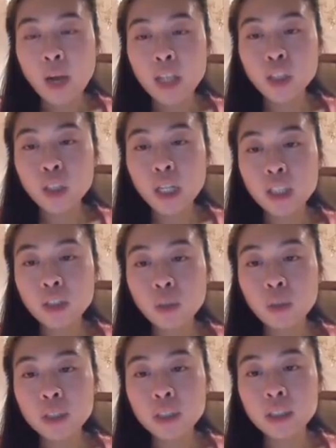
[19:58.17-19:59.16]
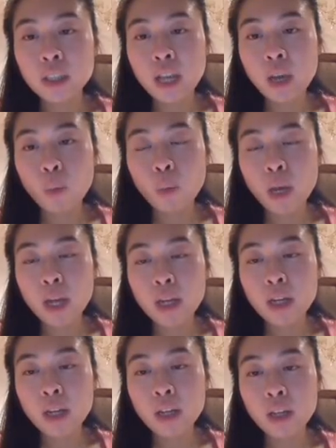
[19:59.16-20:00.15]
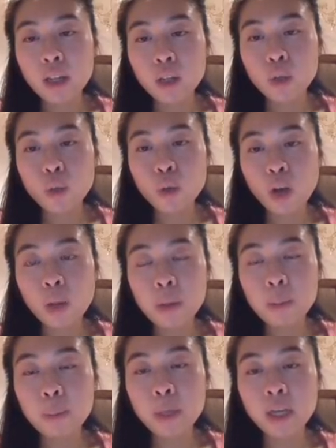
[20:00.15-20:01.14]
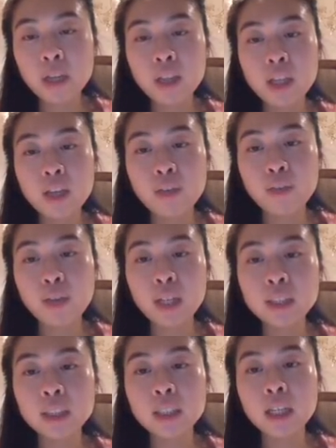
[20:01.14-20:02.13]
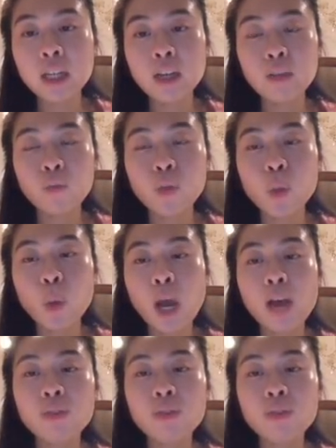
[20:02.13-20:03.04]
Now, as you guys notice that when you come and pick the event, if you